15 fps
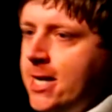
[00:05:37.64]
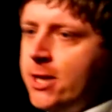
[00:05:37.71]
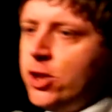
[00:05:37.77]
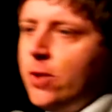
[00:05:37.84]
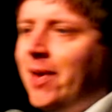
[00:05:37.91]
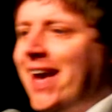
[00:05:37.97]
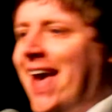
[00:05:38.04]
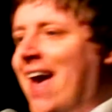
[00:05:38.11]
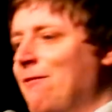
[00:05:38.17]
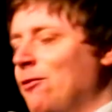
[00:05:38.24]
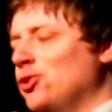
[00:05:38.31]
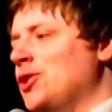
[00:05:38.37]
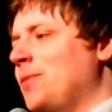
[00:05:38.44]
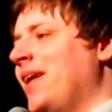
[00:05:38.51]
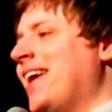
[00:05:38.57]
Do be
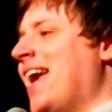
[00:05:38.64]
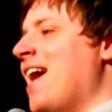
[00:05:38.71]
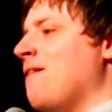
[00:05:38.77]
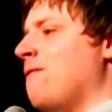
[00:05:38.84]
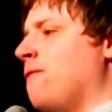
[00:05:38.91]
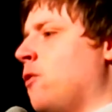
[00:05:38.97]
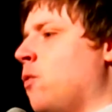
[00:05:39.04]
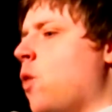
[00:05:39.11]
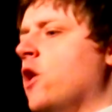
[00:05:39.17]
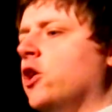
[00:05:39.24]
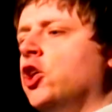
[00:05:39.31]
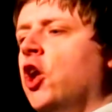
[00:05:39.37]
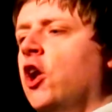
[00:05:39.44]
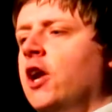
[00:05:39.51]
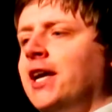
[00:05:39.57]
careful
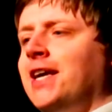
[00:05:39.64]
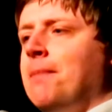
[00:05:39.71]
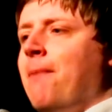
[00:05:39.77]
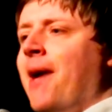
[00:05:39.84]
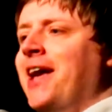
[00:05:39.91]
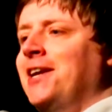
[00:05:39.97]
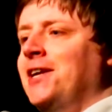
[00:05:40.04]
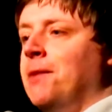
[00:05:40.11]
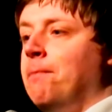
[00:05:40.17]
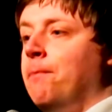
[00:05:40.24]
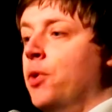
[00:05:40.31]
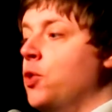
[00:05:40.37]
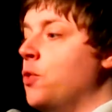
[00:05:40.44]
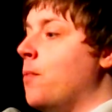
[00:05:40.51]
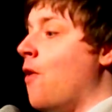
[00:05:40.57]
what colour you paint your
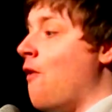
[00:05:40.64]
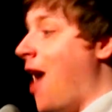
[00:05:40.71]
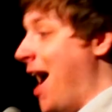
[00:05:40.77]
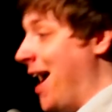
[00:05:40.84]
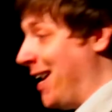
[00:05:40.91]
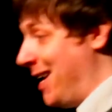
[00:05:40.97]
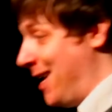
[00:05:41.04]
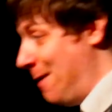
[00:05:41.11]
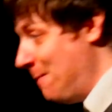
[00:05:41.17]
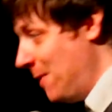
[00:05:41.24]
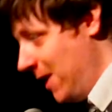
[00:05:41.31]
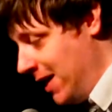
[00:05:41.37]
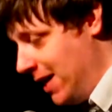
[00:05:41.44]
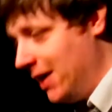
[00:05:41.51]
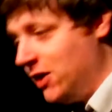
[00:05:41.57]
boomerang.
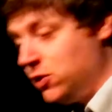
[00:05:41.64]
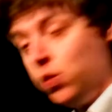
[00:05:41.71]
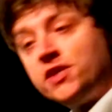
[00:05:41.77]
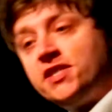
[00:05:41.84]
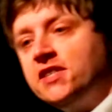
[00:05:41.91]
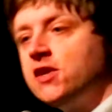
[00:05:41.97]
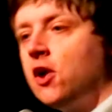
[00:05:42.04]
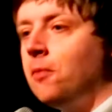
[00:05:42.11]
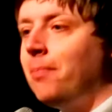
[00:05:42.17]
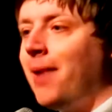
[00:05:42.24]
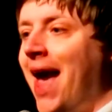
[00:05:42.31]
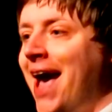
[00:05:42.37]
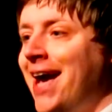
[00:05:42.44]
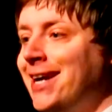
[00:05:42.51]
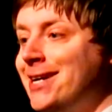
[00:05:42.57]
Because once it's gone
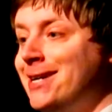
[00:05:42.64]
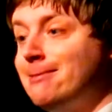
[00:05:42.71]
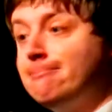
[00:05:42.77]
black...